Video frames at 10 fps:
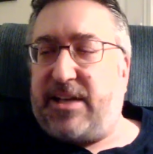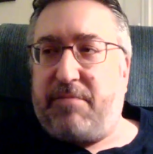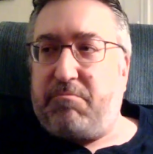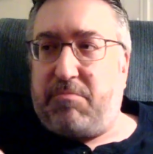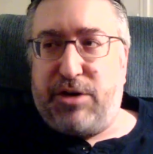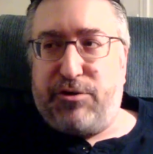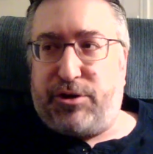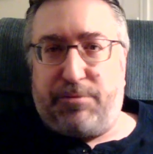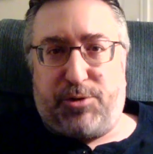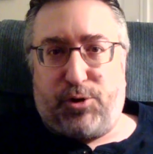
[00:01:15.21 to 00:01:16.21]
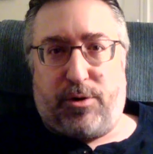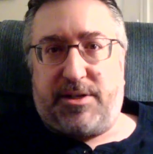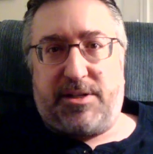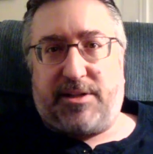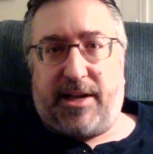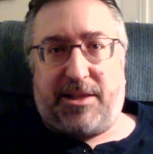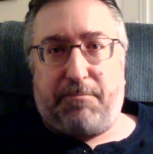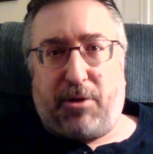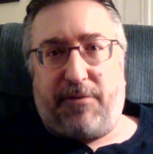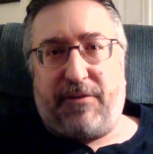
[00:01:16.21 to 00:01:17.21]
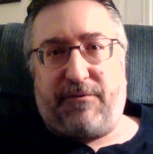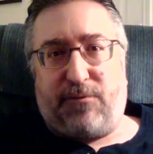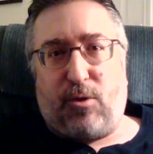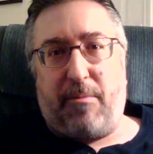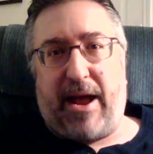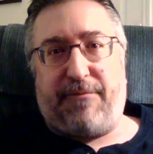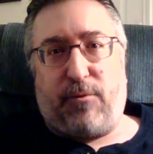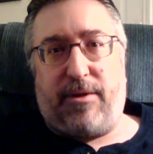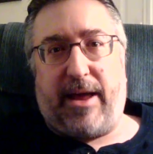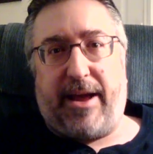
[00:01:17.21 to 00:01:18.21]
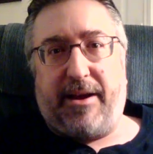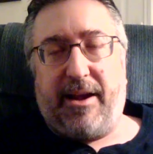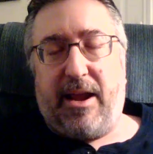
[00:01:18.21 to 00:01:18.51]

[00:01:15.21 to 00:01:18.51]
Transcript: And YouTube Shorts is like the perfect format for that.